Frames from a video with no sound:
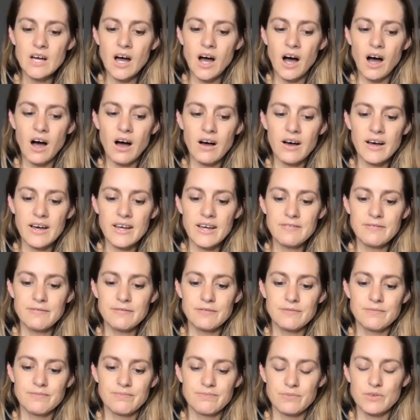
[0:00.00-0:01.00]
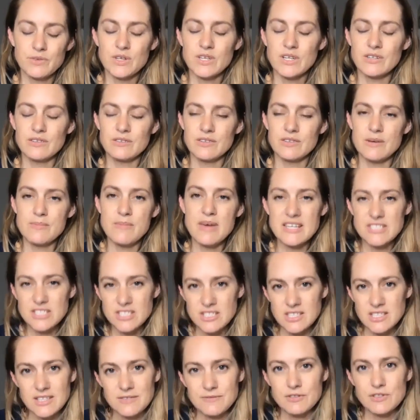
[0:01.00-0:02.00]
I could imagine
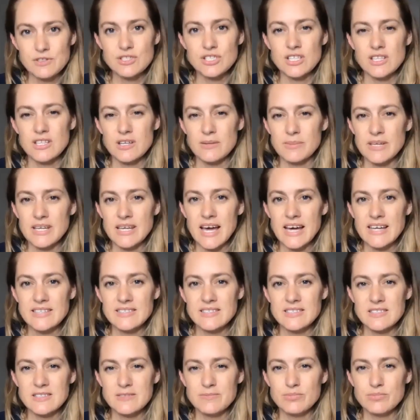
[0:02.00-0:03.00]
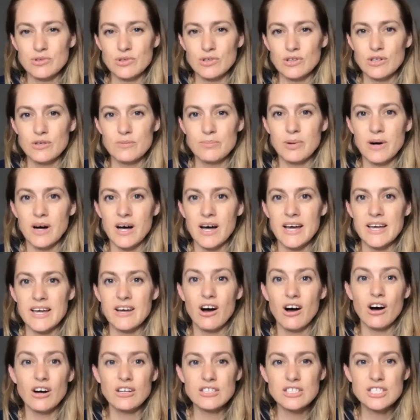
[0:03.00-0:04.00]
in the future there'll be cases brought by
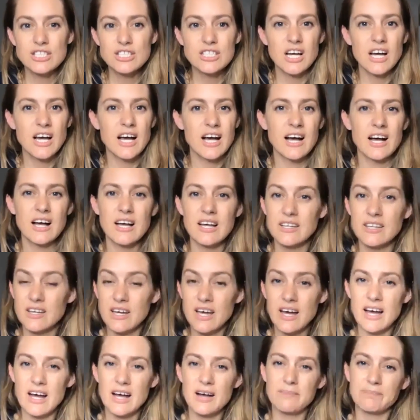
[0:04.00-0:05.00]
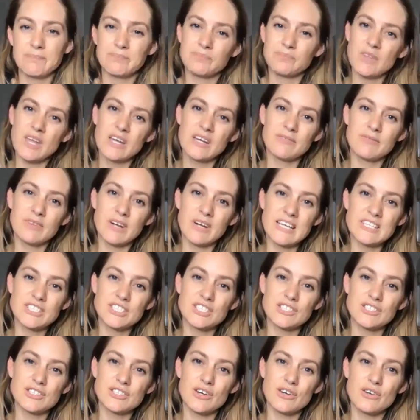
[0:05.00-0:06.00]
OSH in
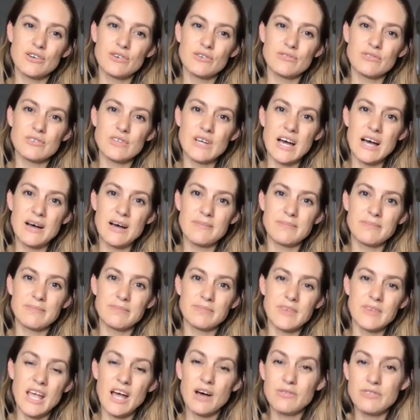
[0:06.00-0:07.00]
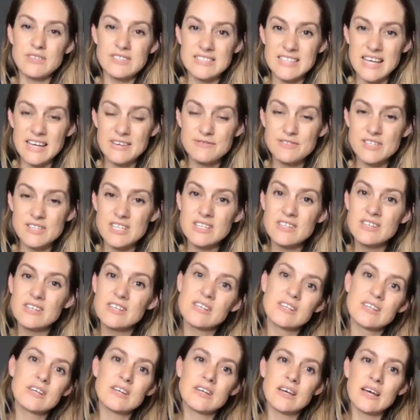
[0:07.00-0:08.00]
relation to health and safety
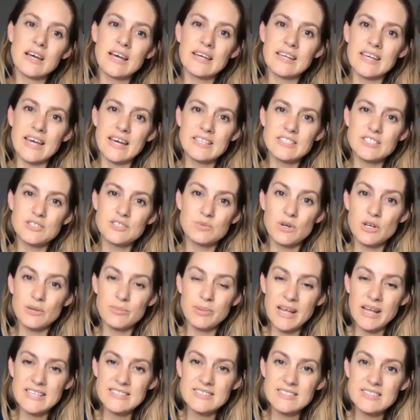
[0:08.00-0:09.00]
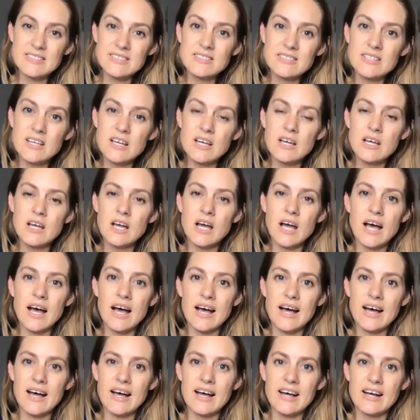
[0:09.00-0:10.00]
against workplaces.
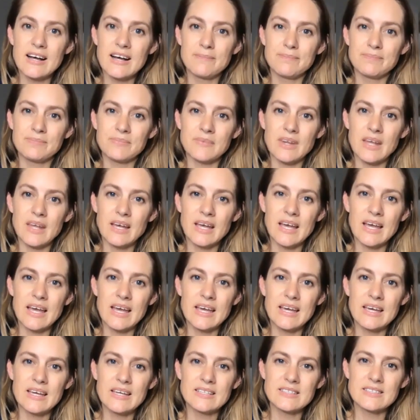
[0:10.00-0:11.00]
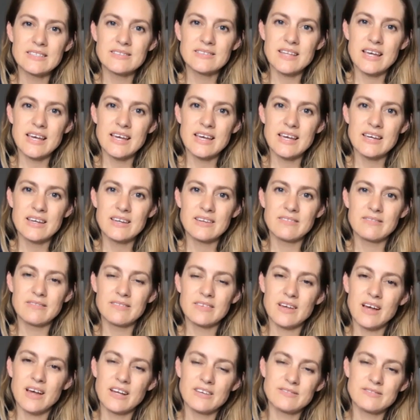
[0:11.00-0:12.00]
And they're kind of